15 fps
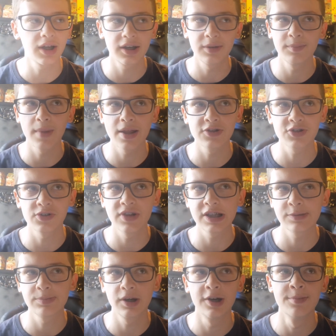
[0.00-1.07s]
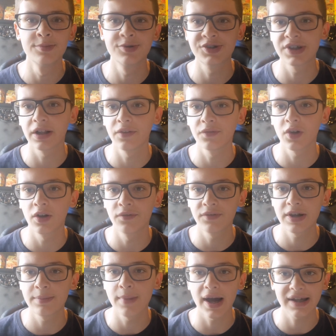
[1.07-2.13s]
I didn't mention this, but Sylveon
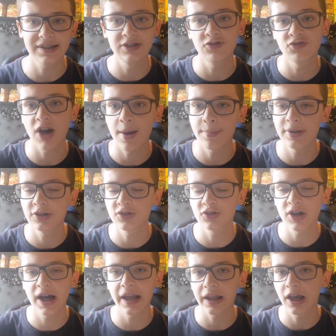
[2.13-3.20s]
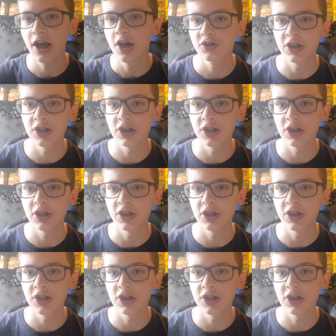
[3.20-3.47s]
VMAX's Rapid Strike,